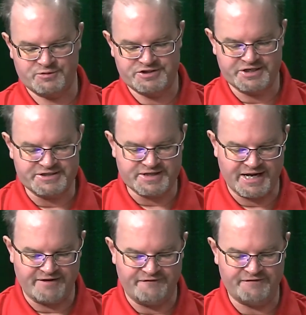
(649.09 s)
which is
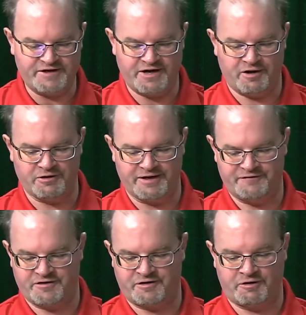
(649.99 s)
a $50
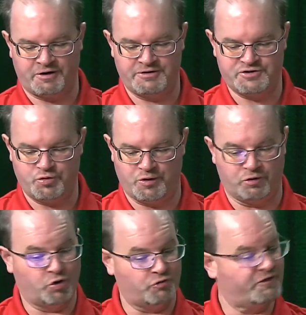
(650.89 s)
gift card to a
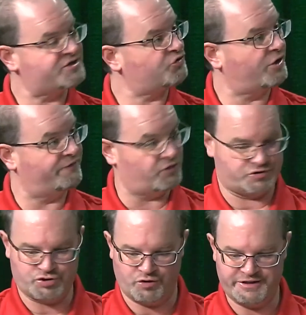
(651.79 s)
local restaurant of your
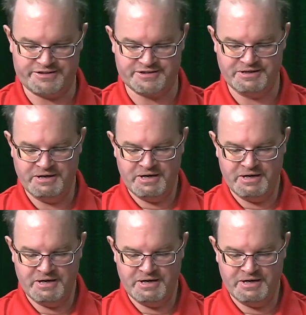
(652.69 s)
choice,